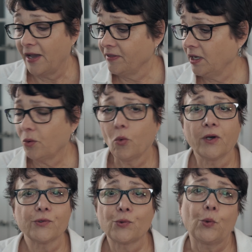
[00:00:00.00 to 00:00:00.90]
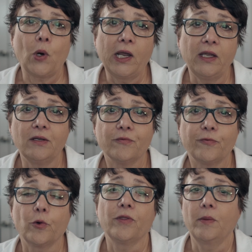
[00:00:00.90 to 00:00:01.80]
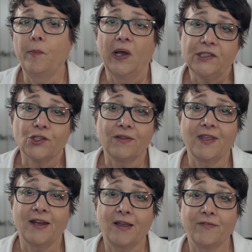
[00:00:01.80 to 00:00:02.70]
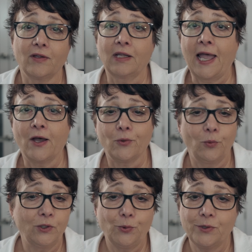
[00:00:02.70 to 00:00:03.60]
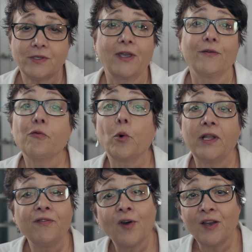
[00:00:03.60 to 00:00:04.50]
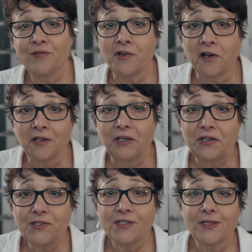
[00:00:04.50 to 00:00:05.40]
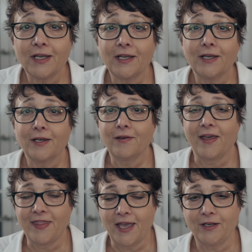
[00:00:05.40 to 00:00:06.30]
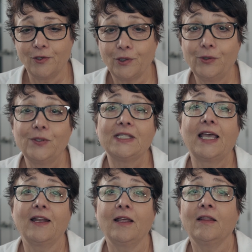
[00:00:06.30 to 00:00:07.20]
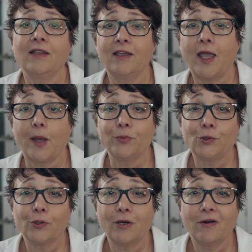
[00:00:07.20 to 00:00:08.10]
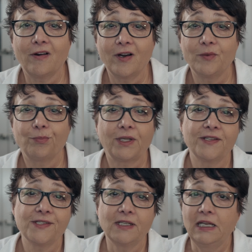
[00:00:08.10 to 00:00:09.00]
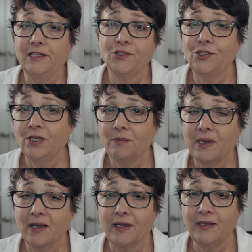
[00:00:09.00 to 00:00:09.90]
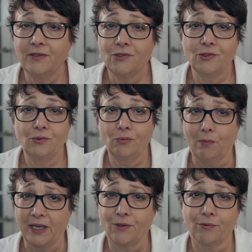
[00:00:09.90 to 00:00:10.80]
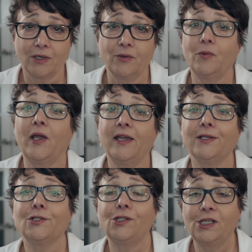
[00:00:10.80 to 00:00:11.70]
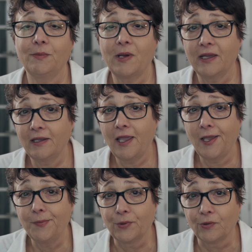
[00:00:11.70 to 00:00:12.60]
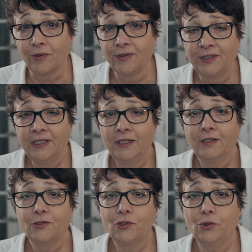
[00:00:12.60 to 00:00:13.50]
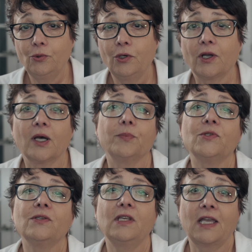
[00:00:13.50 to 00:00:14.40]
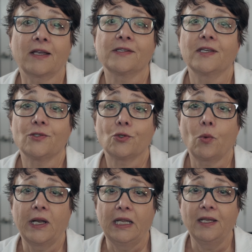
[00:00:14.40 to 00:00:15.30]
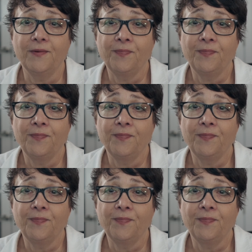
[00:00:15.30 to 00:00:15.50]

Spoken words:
think it works great for the budget that I've allowed, which was like $45. And that includes getting the capture card plus an HDMI to micro HDMI cable to hook up to the X-S20.